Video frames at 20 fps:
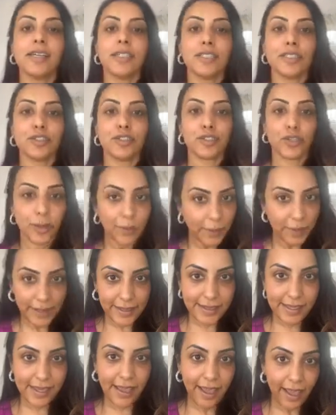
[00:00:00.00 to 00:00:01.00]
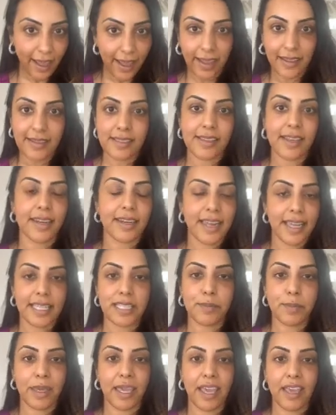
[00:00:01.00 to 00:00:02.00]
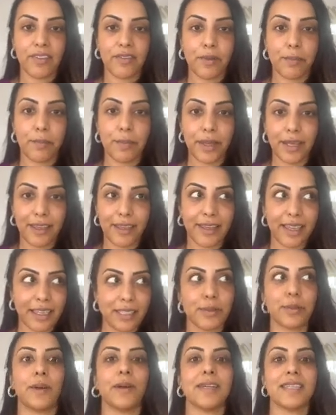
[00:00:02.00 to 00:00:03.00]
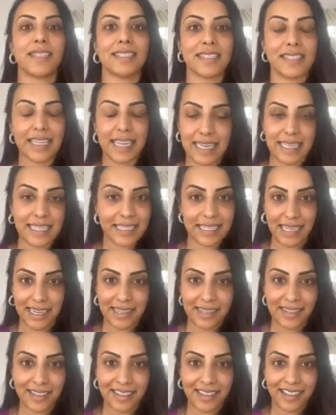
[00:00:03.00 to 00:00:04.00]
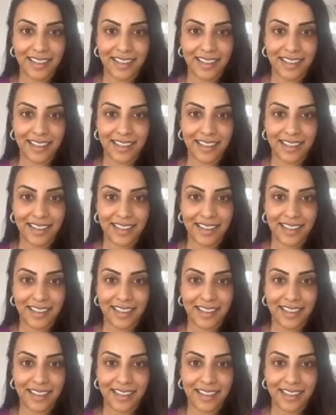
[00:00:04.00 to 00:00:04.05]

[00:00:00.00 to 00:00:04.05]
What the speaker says: Tropics has an SPF, but guess what? It's tinted.